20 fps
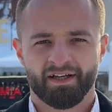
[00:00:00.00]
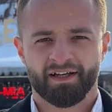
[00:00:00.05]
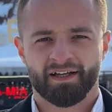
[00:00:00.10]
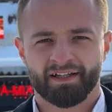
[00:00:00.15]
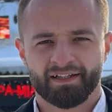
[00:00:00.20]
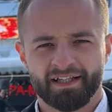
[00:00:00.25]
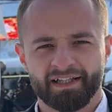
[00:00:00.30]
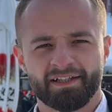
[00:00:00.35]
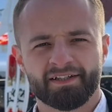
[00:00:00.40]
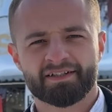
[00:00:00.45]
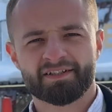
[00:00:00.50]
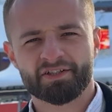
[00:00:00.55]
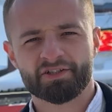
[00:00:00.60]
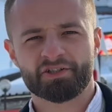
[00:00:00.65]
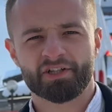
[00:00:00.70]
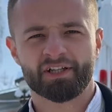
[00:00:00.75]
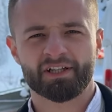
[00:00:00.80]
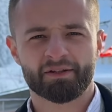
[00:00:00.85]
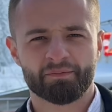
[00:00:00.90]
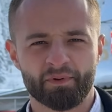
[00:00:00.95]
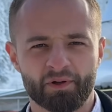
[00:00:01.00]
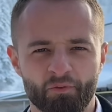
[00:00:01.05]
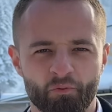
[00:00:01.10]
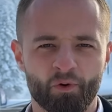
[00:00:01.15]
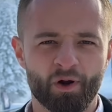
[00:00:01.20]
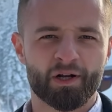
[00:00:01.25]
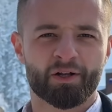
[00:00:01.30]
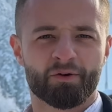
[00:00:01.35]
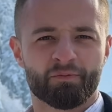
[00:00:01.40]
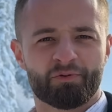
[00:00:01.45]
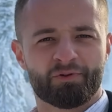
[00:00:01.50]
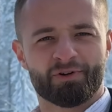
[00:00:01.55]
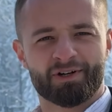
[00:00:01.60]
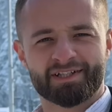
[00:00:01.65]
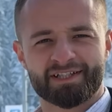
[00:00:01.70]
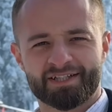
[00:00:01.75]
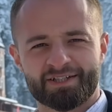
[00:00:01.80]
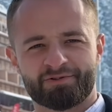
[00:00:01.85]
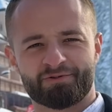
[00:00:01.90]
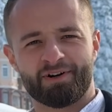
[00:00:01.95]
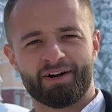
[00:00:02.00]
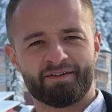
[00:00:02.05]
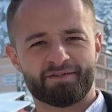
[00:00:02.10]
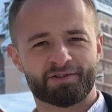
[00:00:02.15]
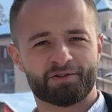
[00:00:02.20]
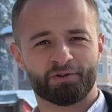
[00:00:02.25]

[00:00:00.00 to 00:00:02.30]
Ladies and gentlemen, welcome to Sporty Drive.